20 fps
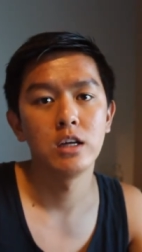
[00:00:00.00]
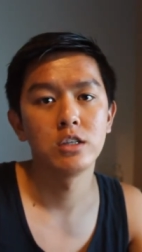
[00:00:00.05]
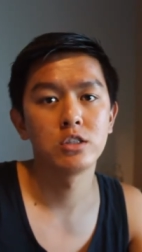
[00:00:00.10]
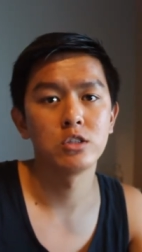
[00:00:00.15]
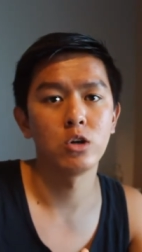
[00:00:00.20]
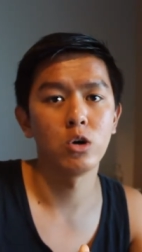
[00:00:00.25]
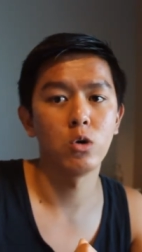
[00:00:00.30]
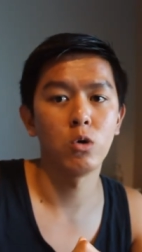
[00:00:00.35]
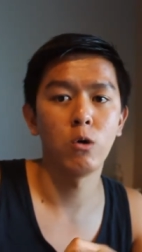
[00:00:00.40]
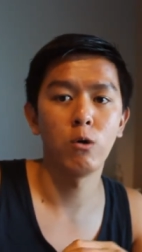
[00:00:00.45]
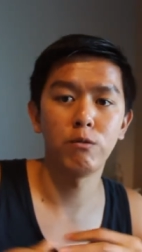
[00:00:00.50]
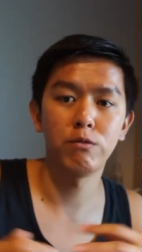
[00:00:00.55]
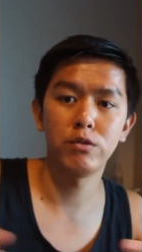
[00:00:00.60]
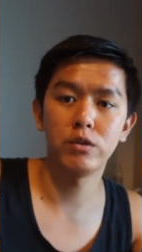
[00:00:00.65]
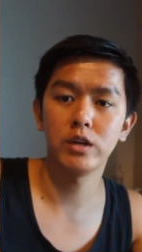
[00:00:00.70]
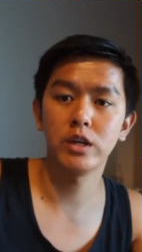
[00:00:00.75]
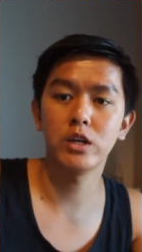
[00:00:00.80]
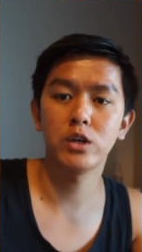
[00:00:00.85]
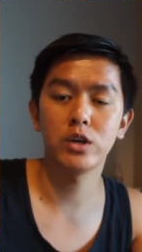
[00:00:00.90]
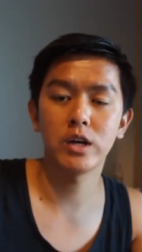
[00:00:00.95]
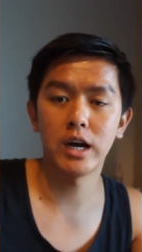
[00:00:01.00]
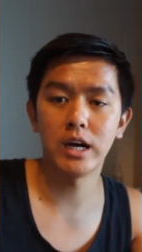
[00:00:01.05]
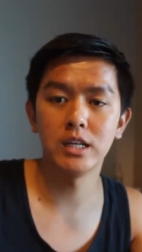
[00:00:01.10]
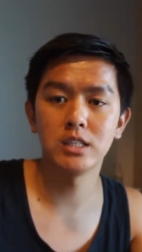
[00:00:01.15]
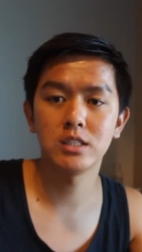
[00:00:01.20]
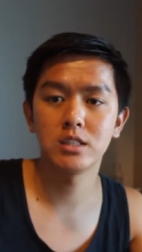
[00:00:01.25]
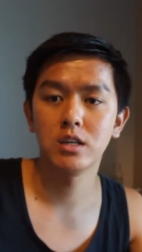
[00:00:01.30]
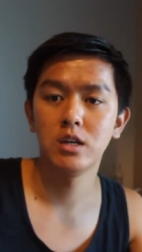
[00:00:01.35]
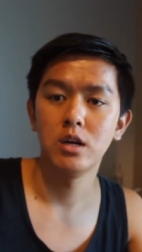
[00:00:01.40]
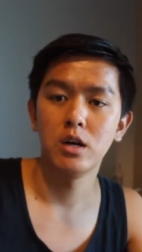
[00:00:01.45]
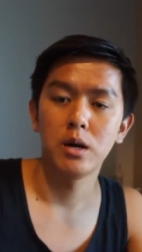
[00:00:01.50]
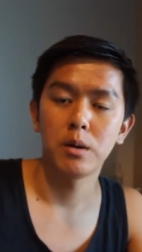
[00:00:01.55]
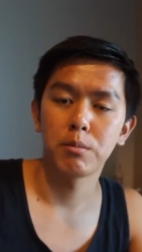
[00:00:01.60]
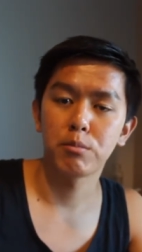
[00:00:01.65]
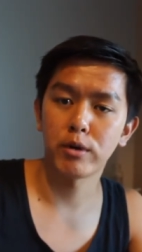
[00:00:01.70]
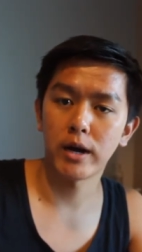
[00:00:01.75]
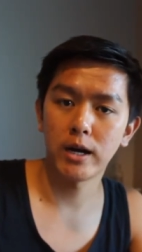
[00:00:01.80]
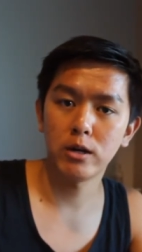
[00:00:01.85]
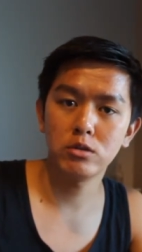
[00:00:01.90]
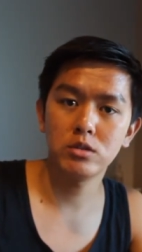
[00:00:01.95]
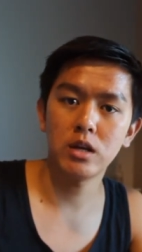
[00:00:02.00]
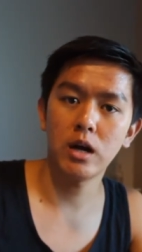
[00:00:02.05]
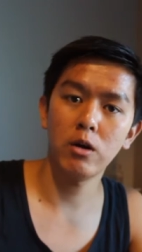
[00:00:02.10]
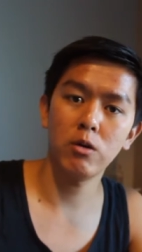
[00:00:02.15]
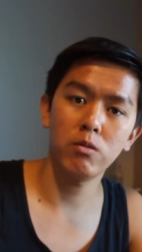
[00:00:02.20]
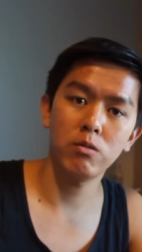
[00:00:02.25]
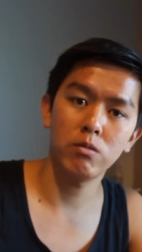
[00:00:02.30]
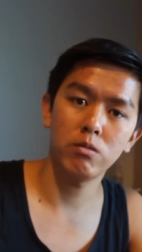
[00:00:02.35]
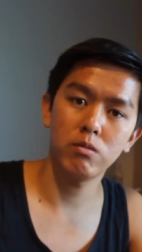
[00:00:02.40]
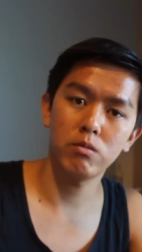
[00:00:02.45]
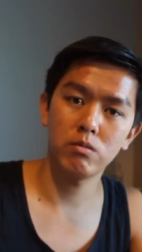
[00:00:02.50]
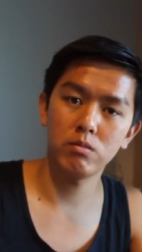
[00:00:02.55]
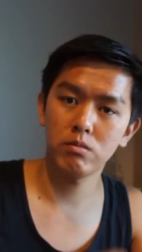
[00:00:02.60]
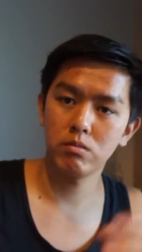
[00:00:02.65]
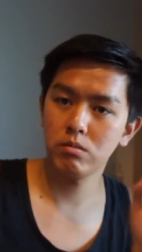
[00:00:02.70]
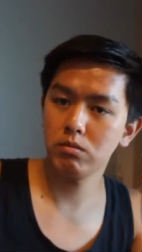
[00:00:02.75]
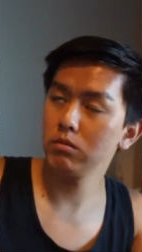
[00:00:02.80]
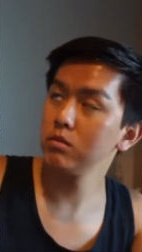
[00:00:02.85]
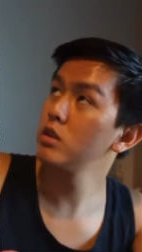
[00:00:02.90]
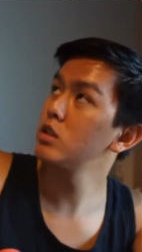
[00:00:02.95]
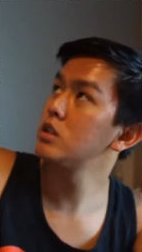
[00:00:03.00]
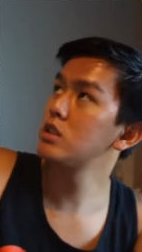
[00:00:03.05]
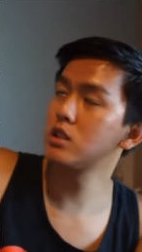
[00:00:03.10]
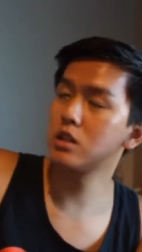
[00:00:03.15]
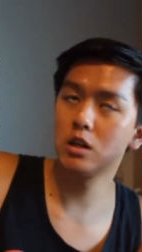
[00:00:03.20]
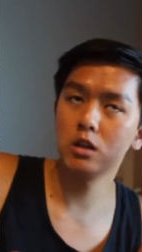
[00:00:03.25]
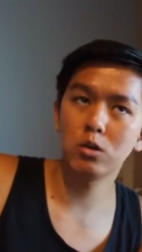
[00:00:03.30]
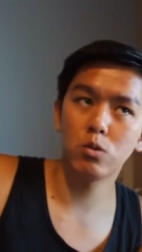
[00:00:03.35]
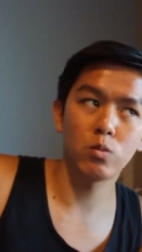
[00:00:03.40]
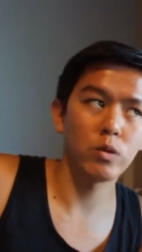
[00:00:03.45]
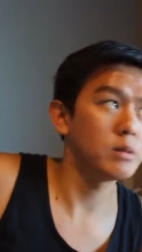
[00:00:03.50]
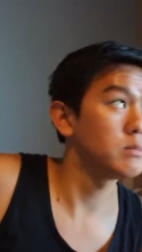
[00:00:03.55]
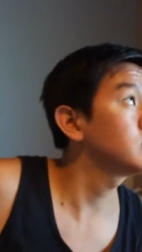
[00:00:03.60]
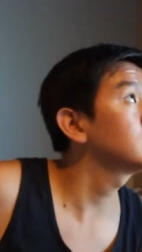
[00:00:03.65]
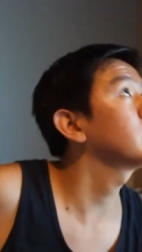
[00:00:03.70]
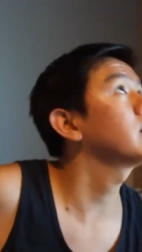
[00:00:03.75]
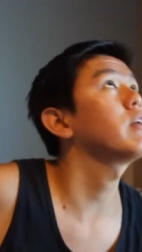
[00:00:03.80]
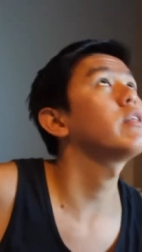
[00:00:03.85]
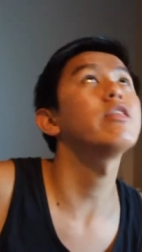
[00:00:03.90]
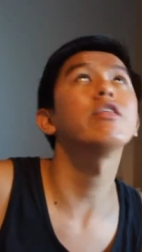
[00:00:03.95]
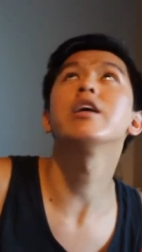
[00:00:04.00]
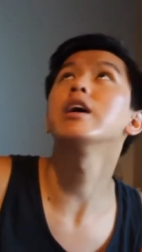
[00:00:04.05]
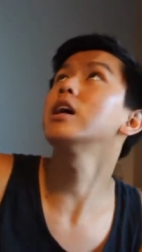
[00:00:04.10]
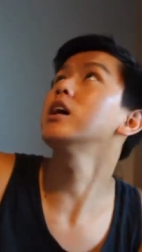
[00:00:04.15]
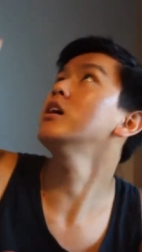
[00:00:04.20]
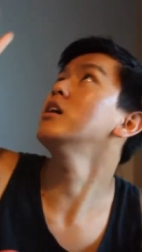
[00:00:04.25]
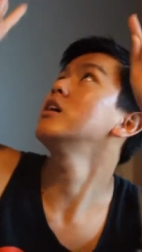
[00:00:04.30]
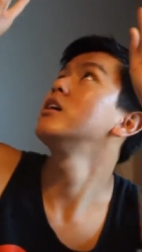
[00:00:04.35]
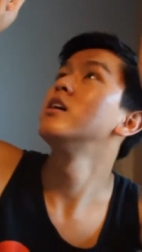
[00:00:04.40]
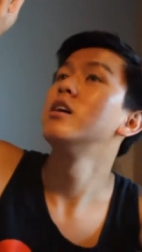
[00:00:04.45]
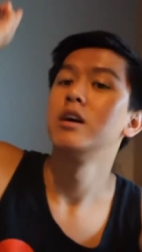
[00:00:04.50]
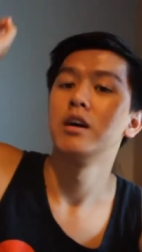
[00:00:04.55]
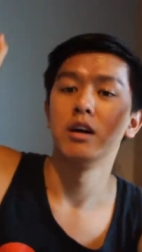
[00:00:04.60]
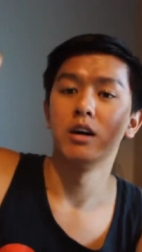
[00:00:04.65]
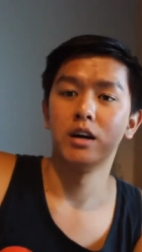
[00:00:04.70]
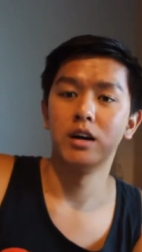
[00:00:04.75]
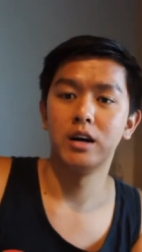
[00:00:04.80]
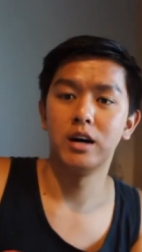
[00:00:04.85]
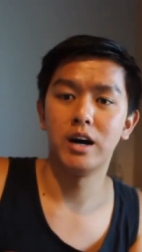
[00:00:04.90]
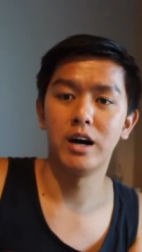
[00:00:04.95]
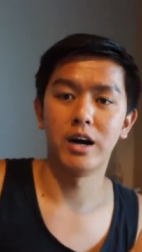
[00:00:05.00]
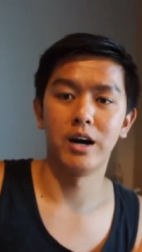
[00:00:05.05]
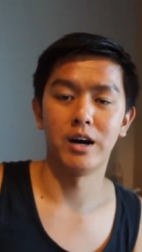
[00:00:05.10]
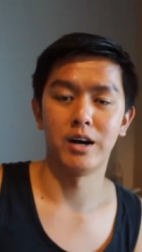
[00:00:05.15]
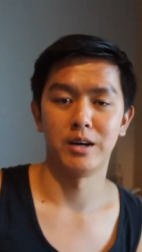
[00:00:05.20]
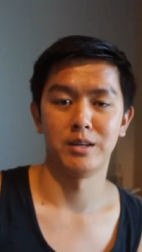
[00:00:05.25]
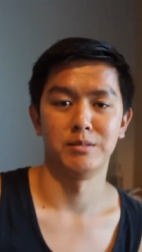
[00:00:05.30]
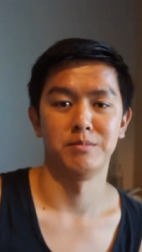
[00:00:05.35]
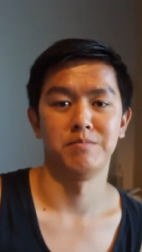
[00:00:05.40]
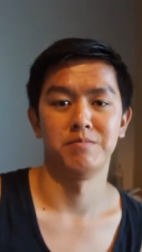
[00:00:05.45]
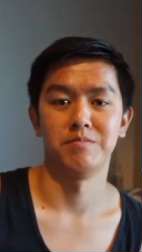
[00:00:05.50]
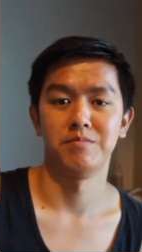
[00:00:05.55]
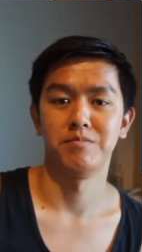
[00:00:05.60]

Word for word: So hopefully you guys browse out this little website thing um,